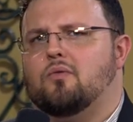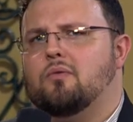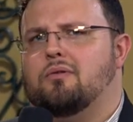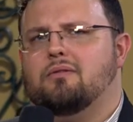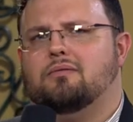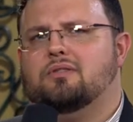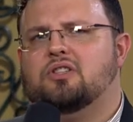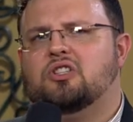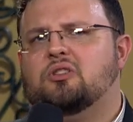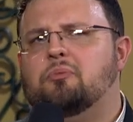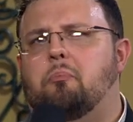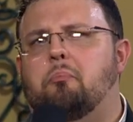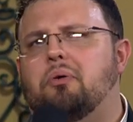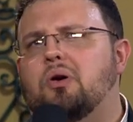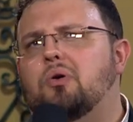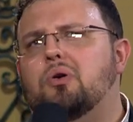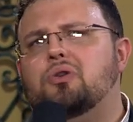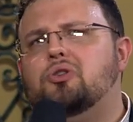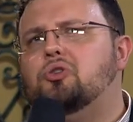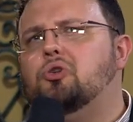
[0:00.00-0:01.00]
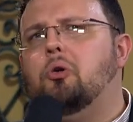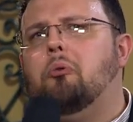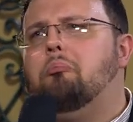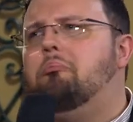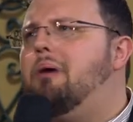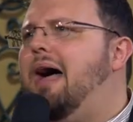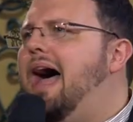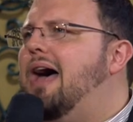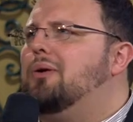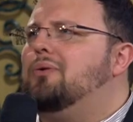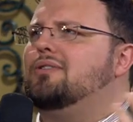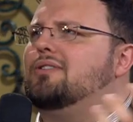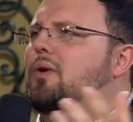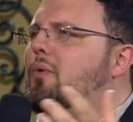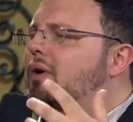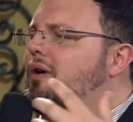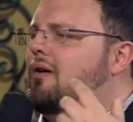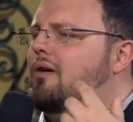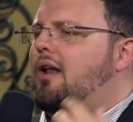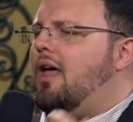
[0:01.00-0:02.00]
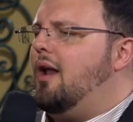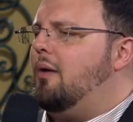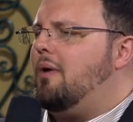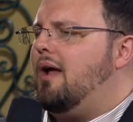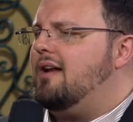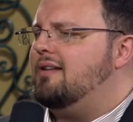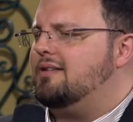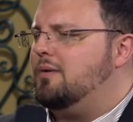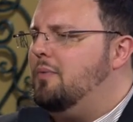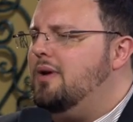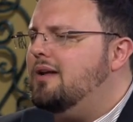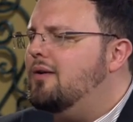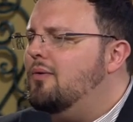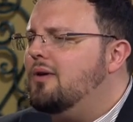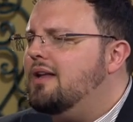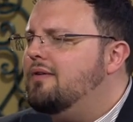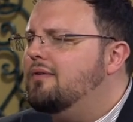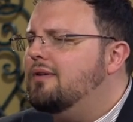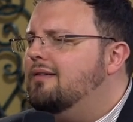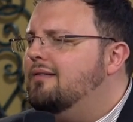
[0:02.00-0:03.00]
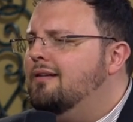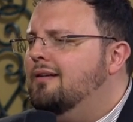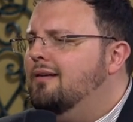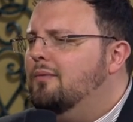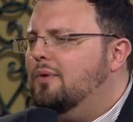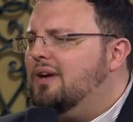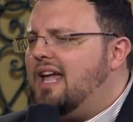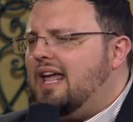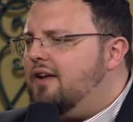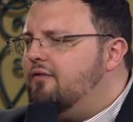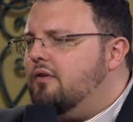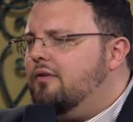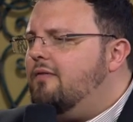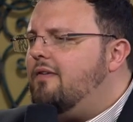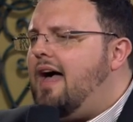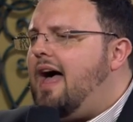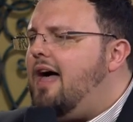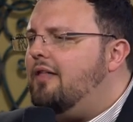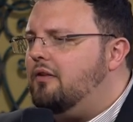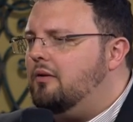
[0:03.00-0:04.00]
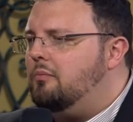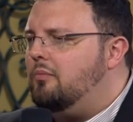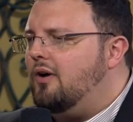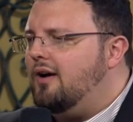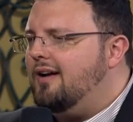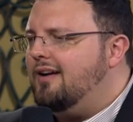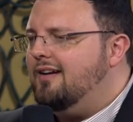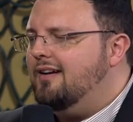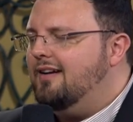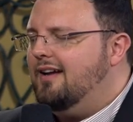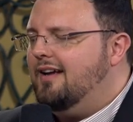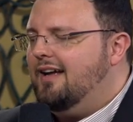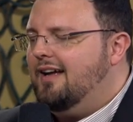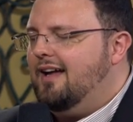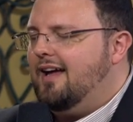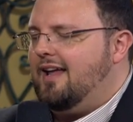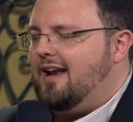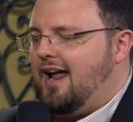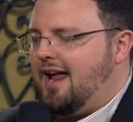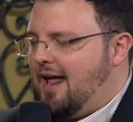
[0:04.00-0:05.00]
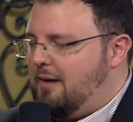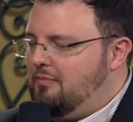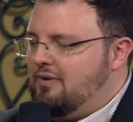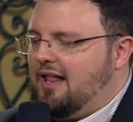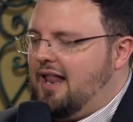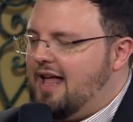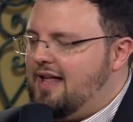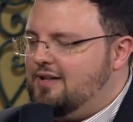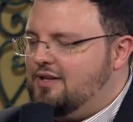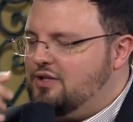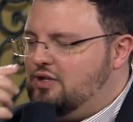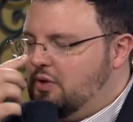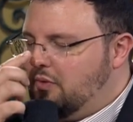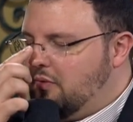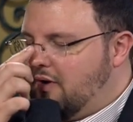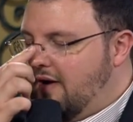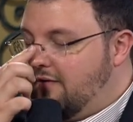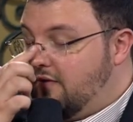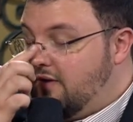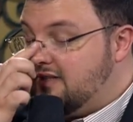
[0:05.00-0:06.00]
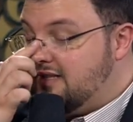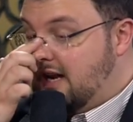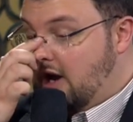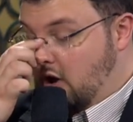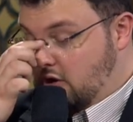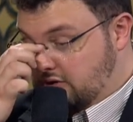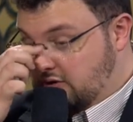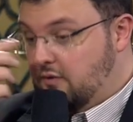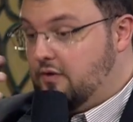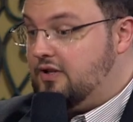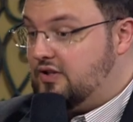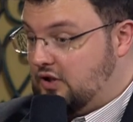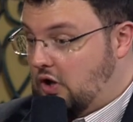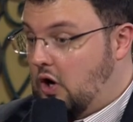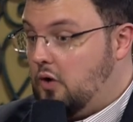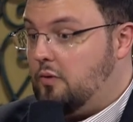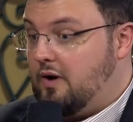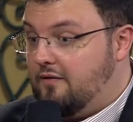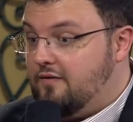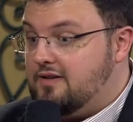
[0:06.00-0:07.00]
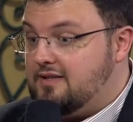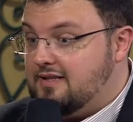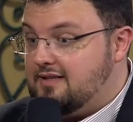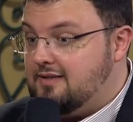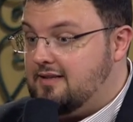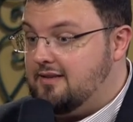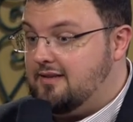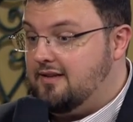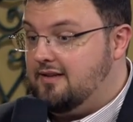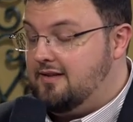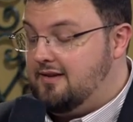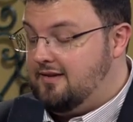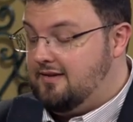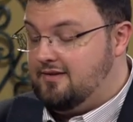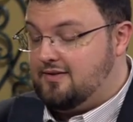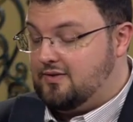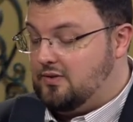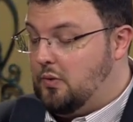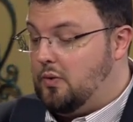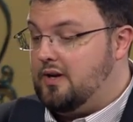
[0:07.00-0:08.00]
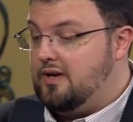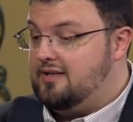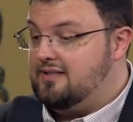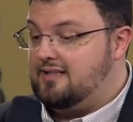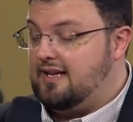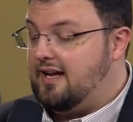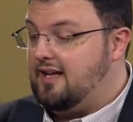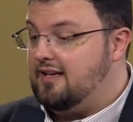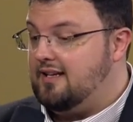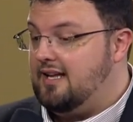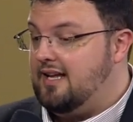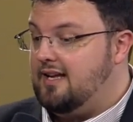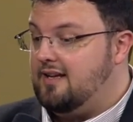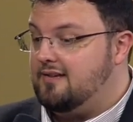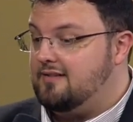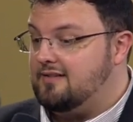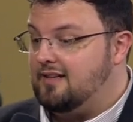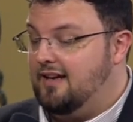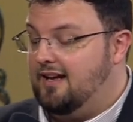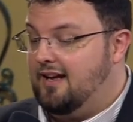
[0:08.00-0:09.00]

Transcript: are spiritual battles going on all around us that we don't even we can't even fathom, right? right, right. And I, I'm glad that you reference, and also the song references the the story in Second Kings.